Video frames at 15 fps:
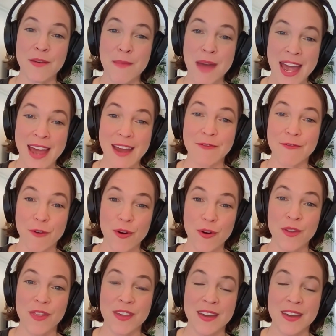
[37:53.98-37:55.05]
the mat
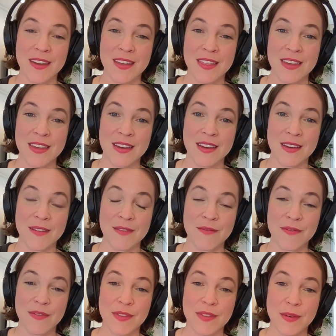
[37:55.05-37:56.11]
for the
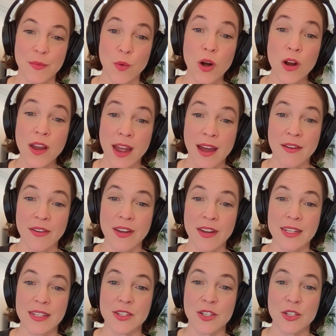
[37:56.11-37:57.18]
workout,
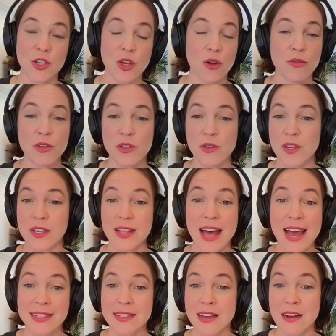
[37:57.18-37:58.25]
just go to
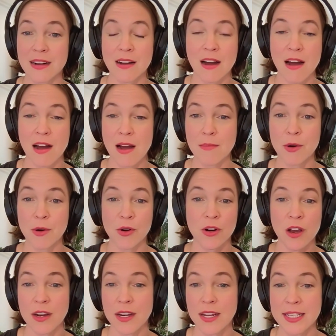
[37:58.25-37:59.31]
theclass.com, or
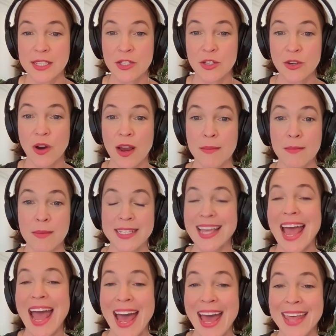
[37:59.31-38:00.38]
on Instagram, it's
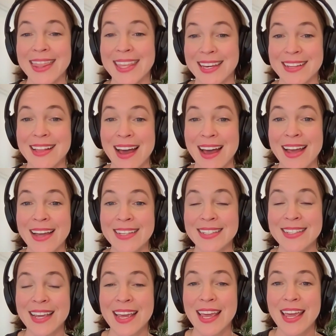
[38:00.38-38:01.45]
at the
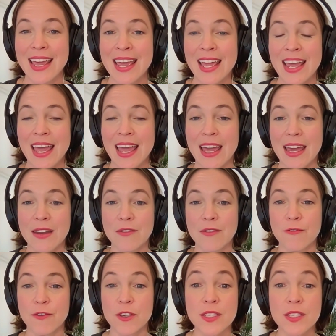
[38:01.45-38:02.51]
class. And
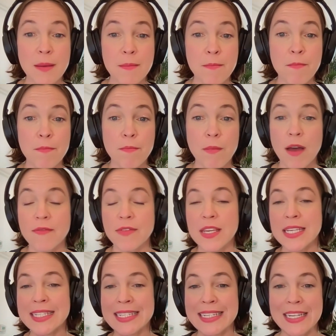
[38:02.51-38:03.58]
for some of
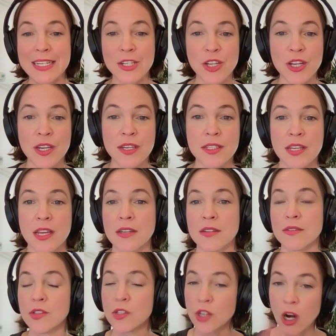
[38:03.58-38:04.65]
these teachings
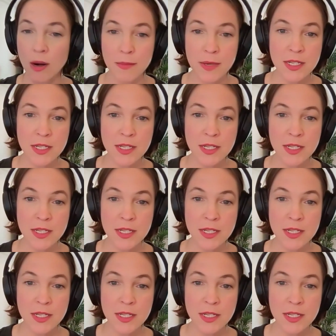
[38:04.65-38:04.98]
and Dharma